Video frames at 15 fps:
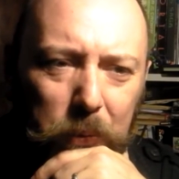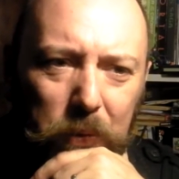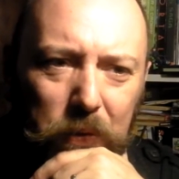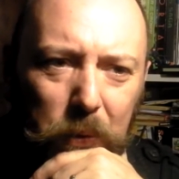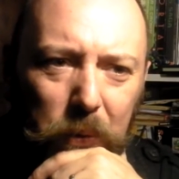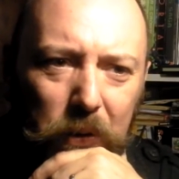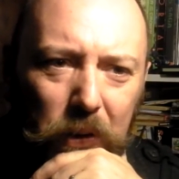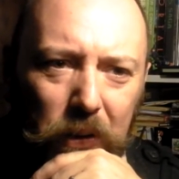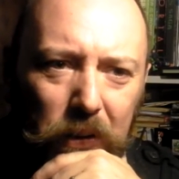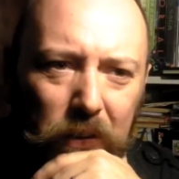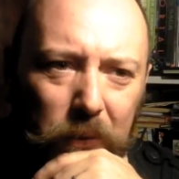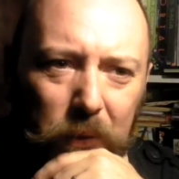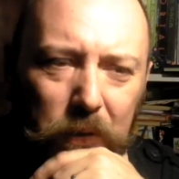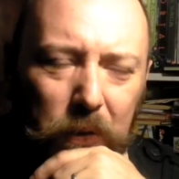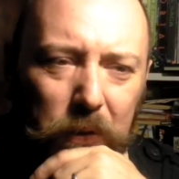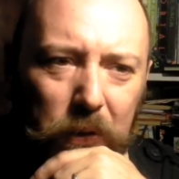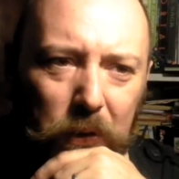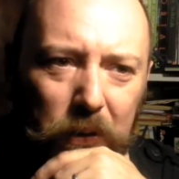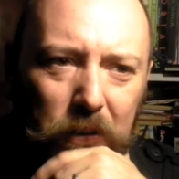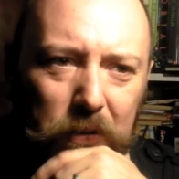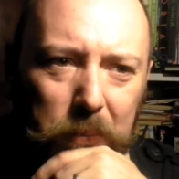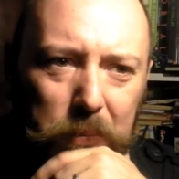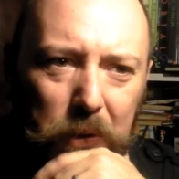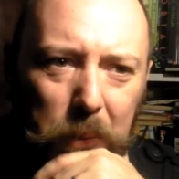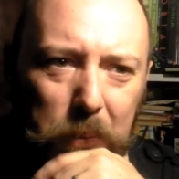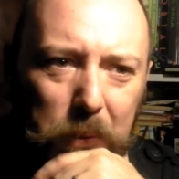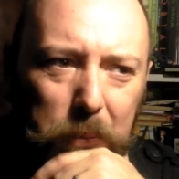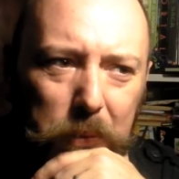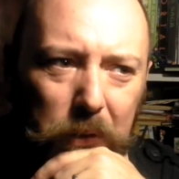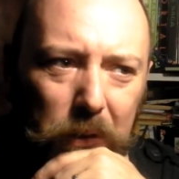We've all got different
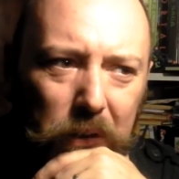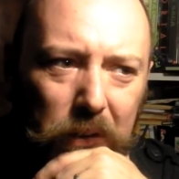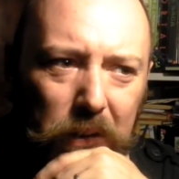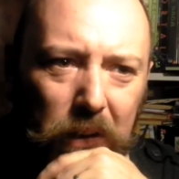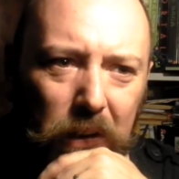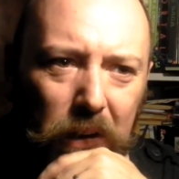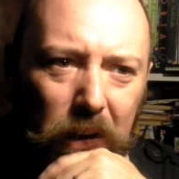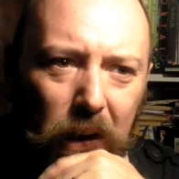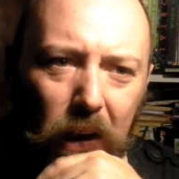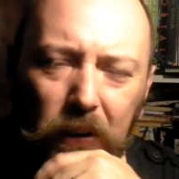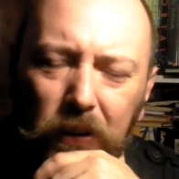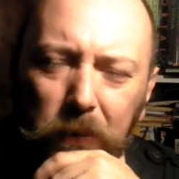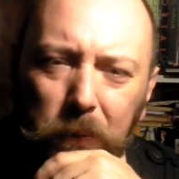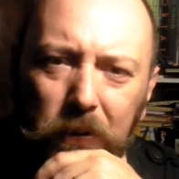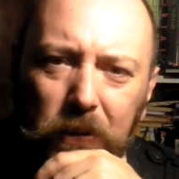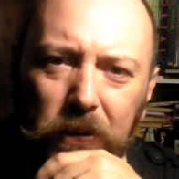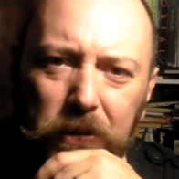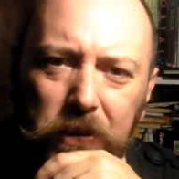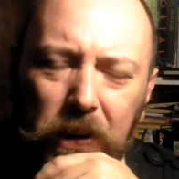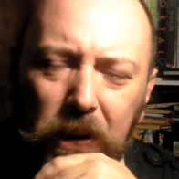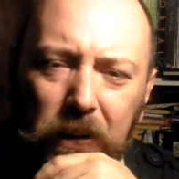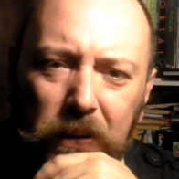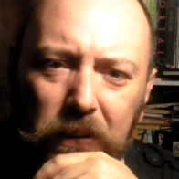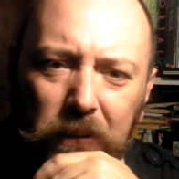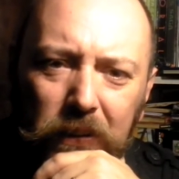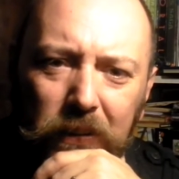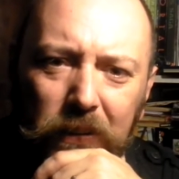problems. I just wanted to share that